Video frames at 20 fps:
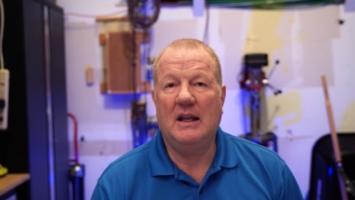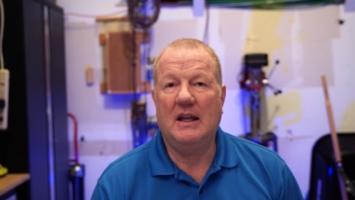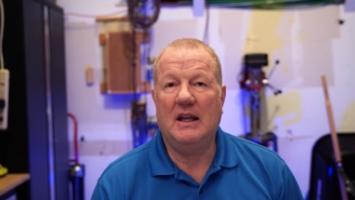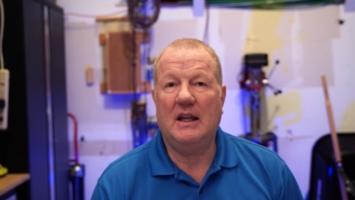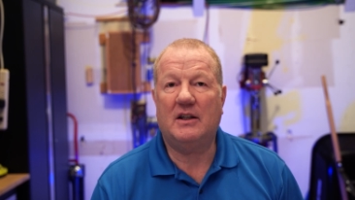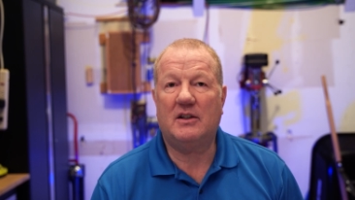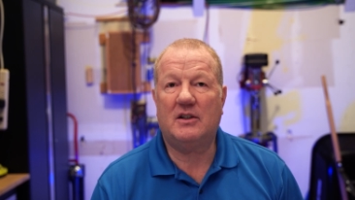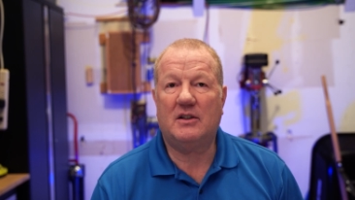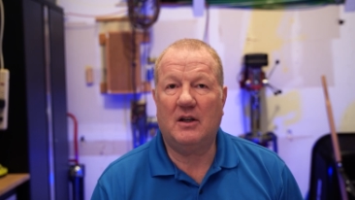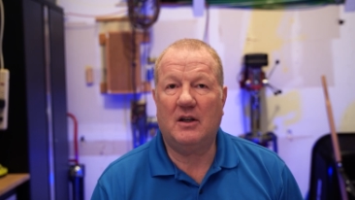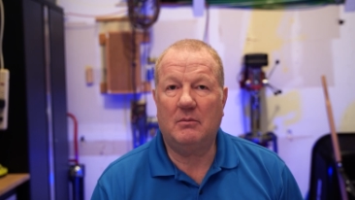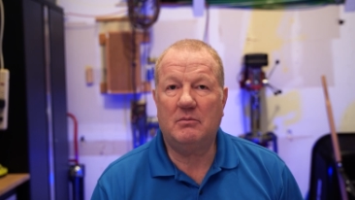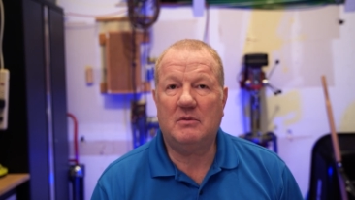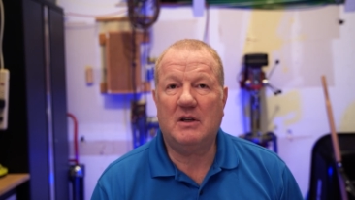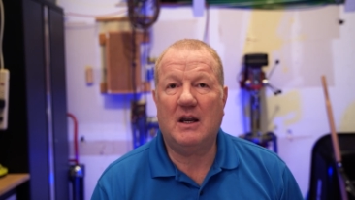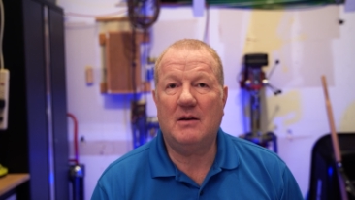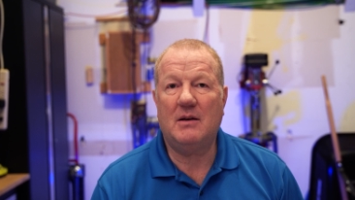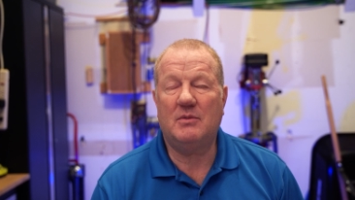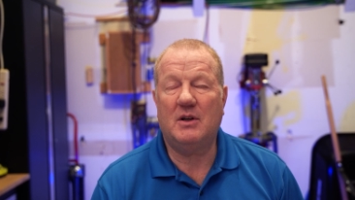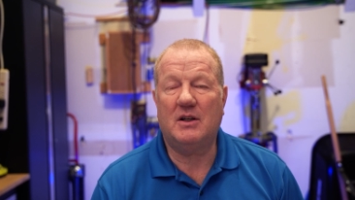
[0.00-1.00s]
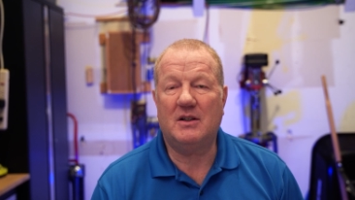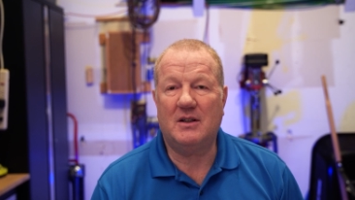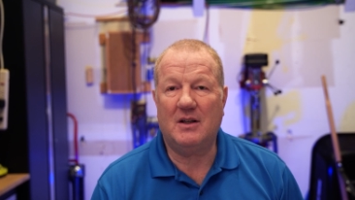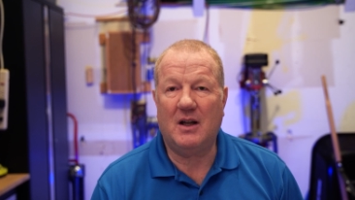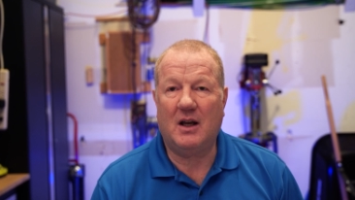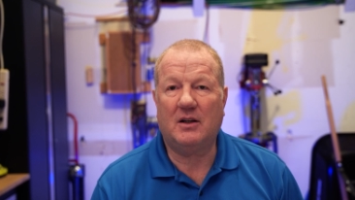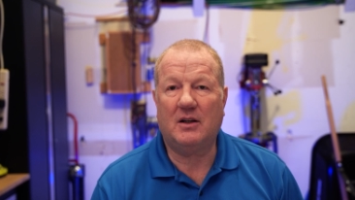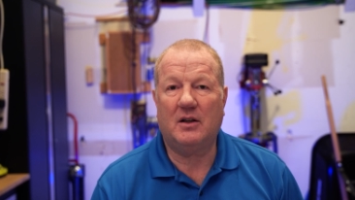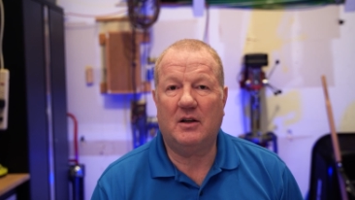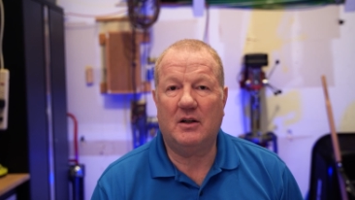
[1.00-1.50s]
It sometimes is
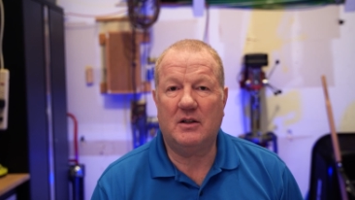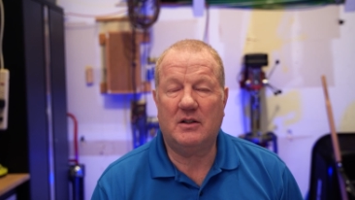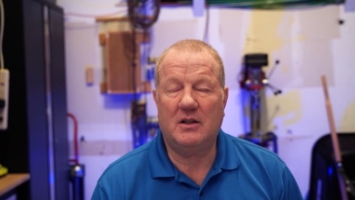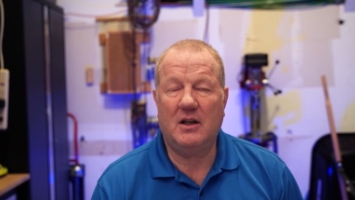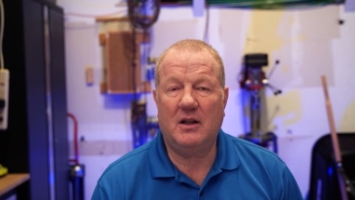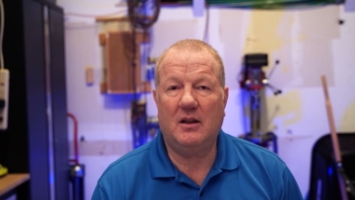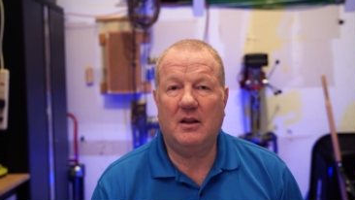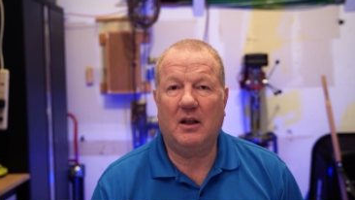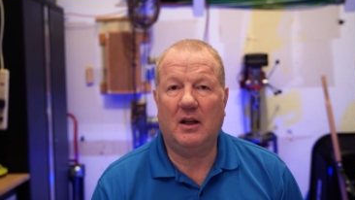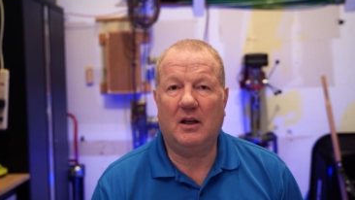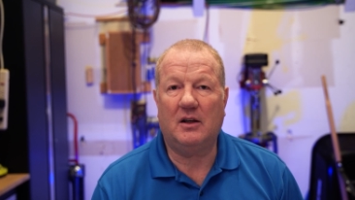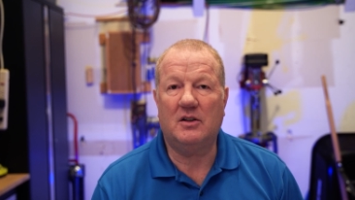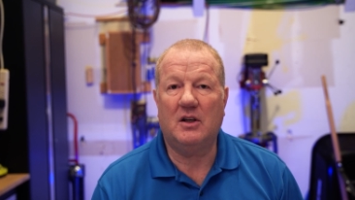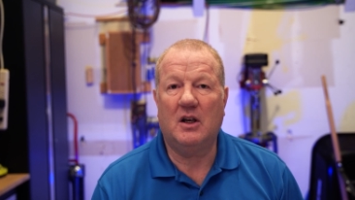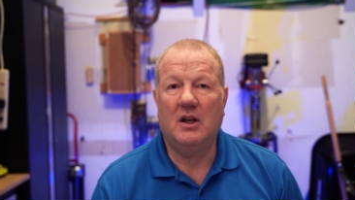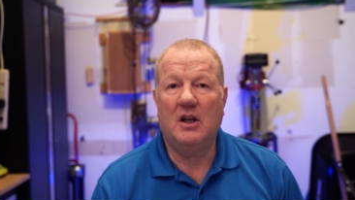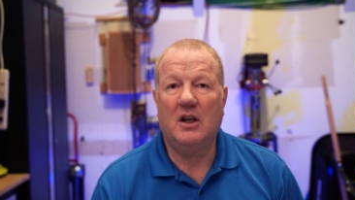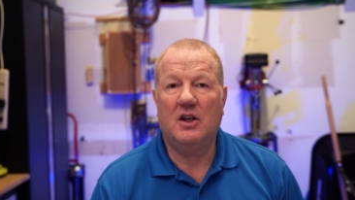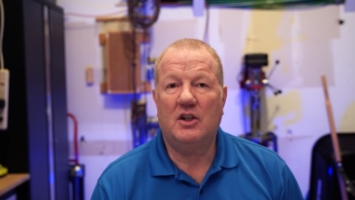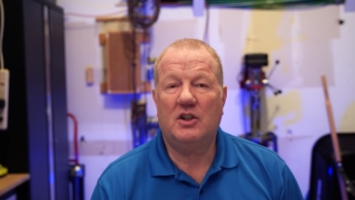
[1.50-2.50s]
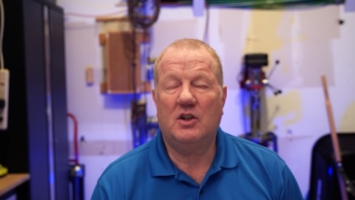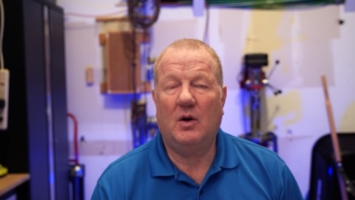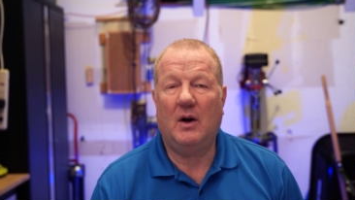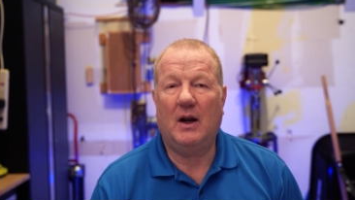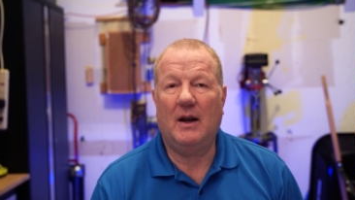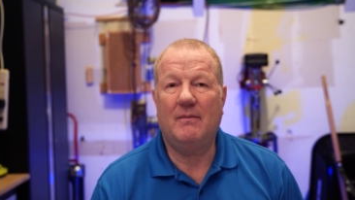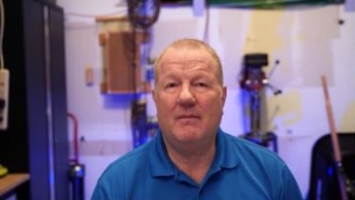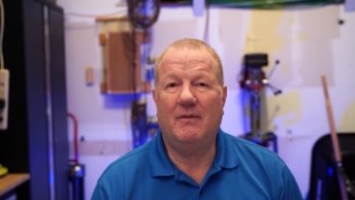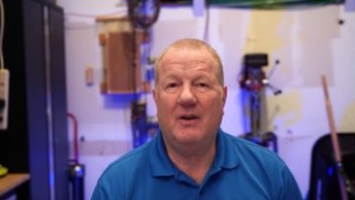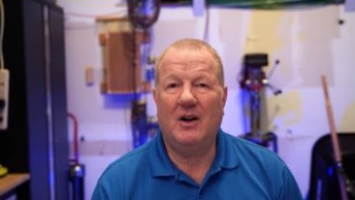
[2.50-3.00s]
not going to see things. So
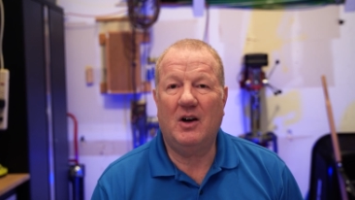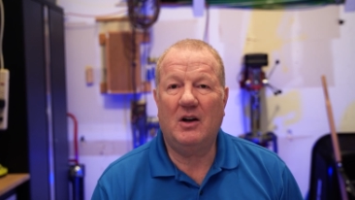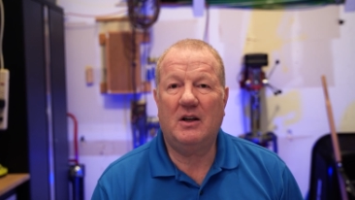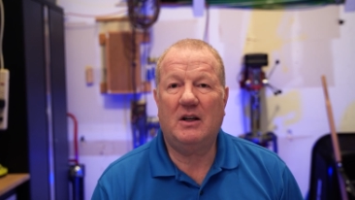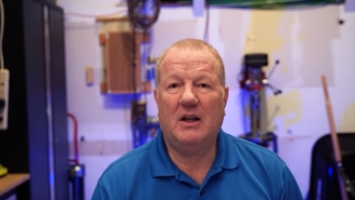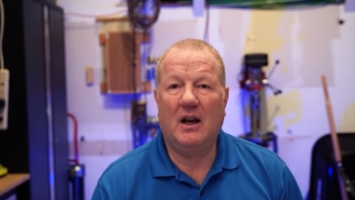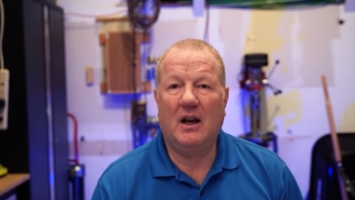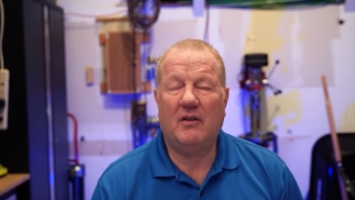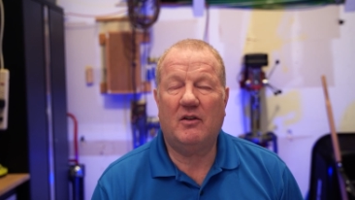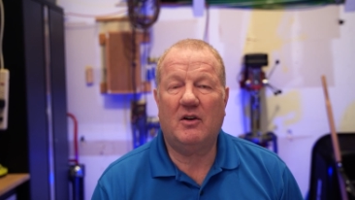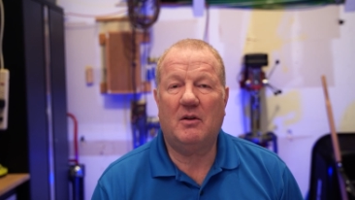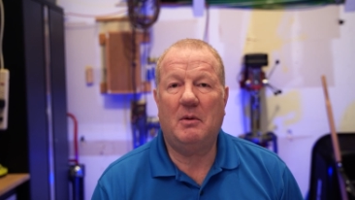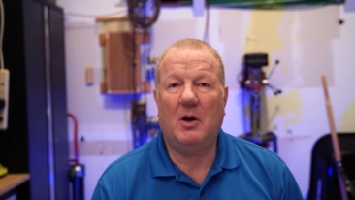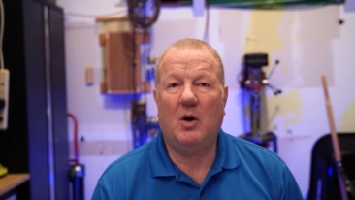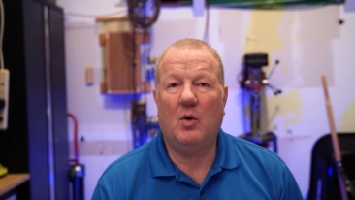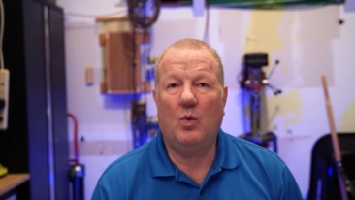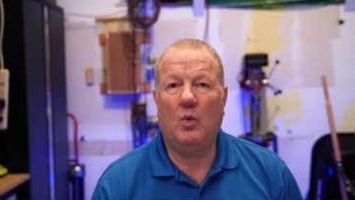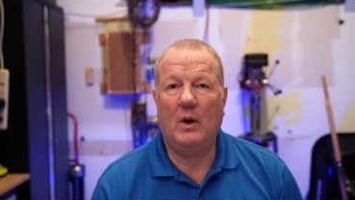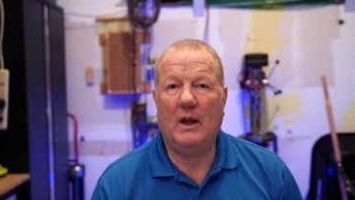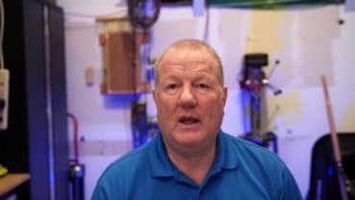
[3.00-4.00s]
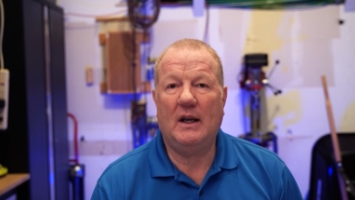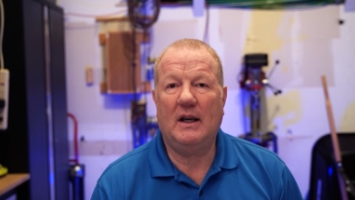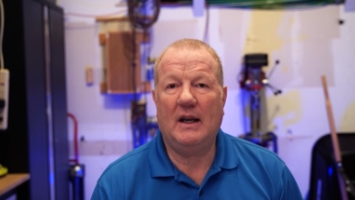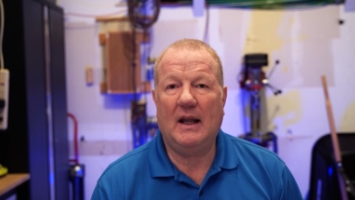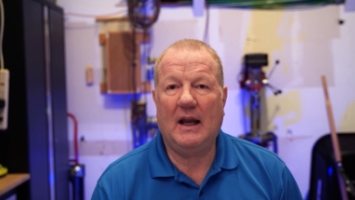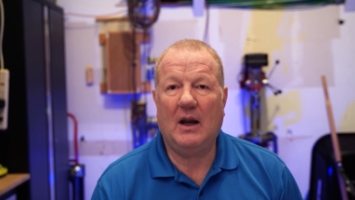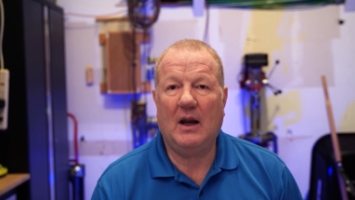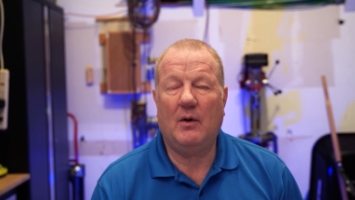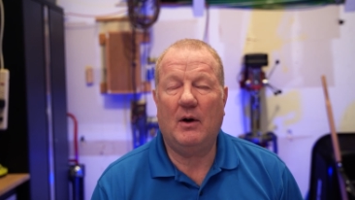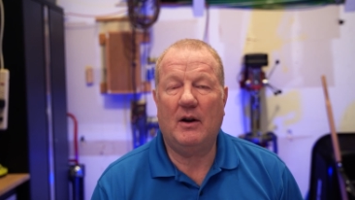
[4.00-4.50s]
I'm very careful about when and
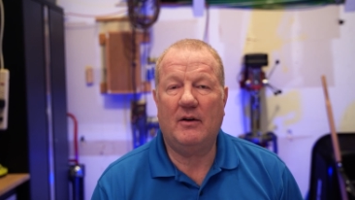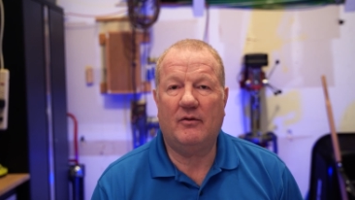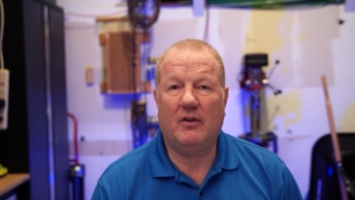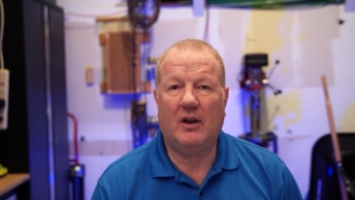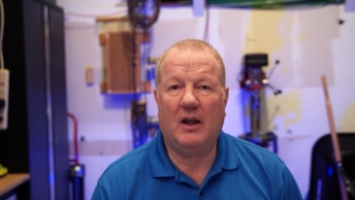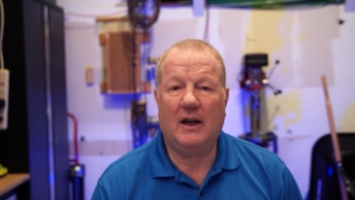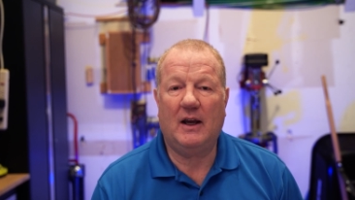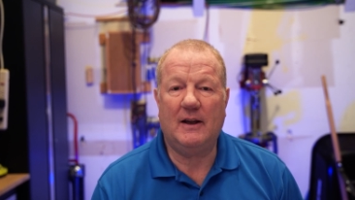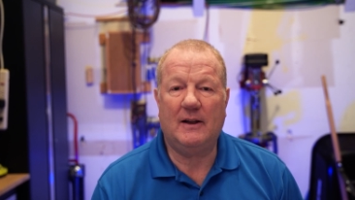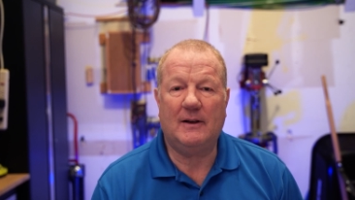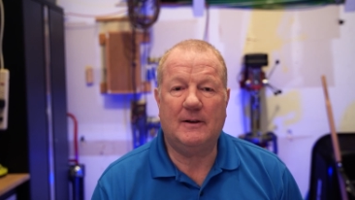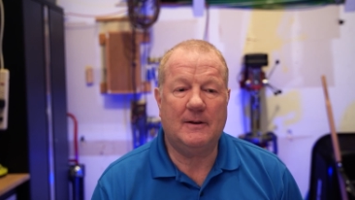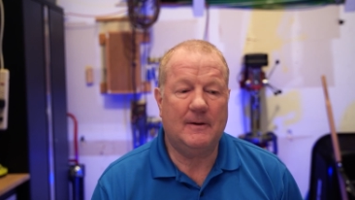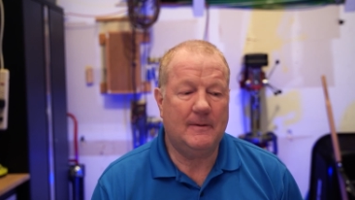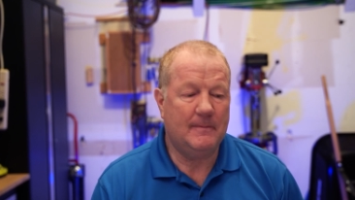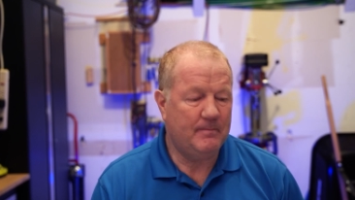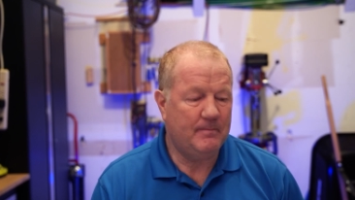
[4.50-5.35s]
how I fly it.